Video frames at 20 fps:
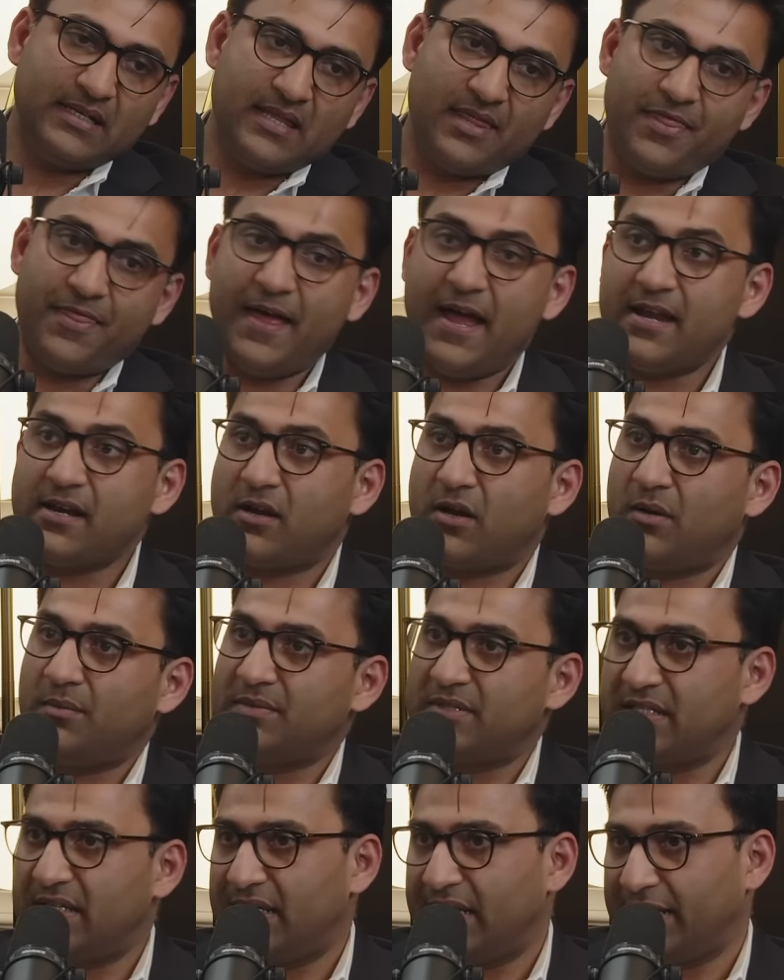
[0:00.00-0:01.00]
Then
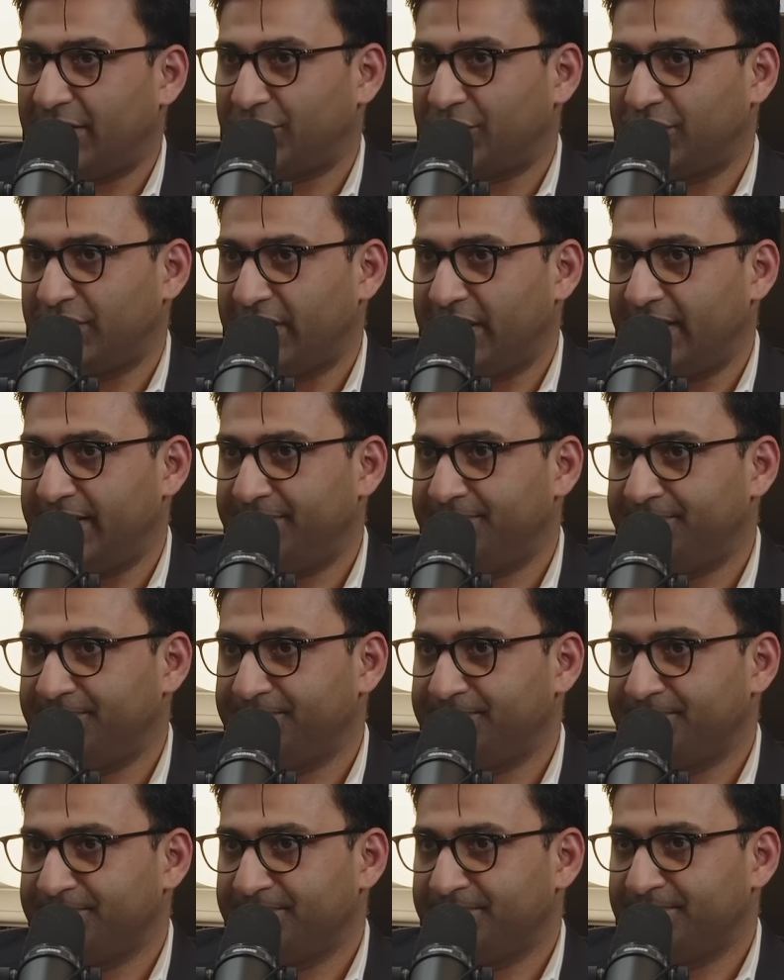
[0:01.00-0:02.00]
comes the election year.
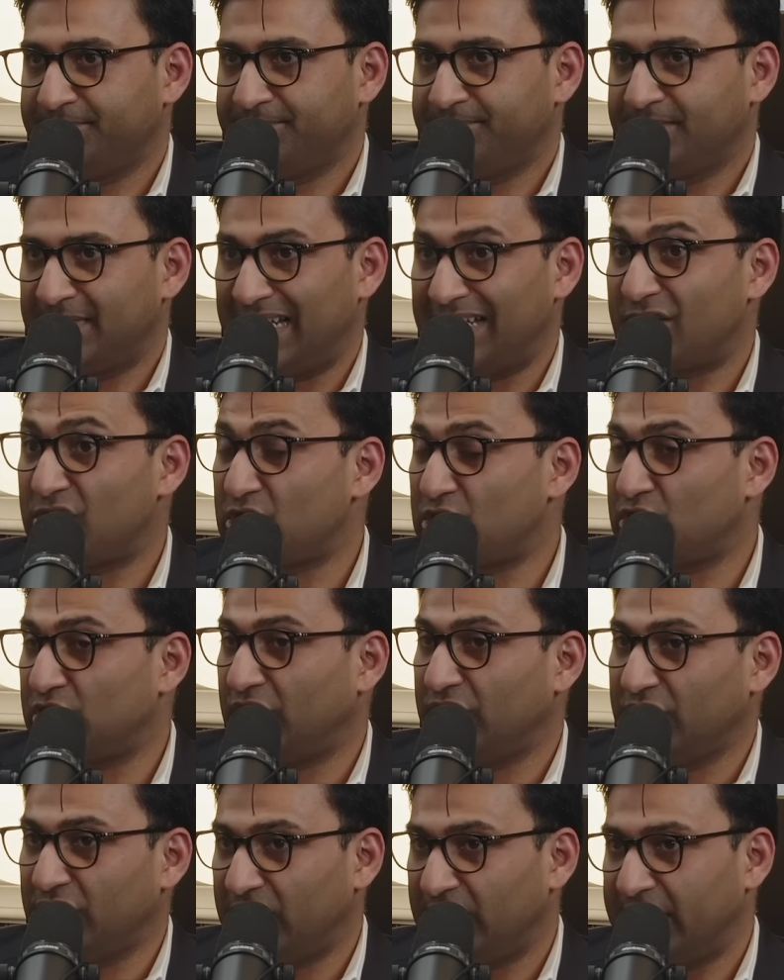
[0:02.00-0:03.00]
Then
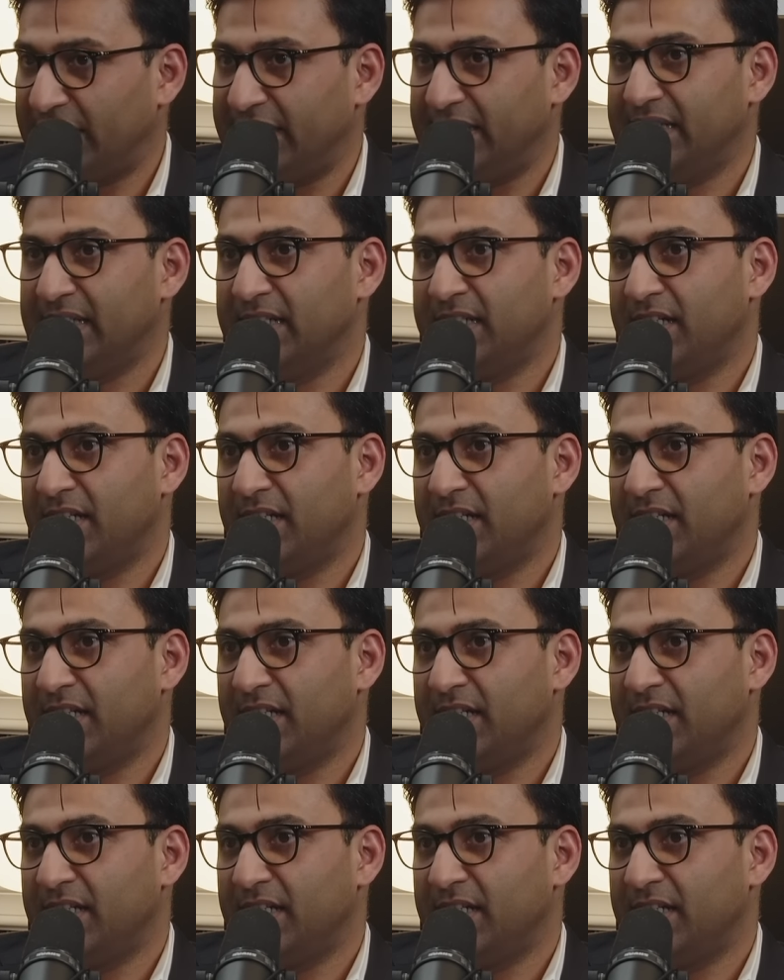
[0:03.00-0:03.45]
suddenly,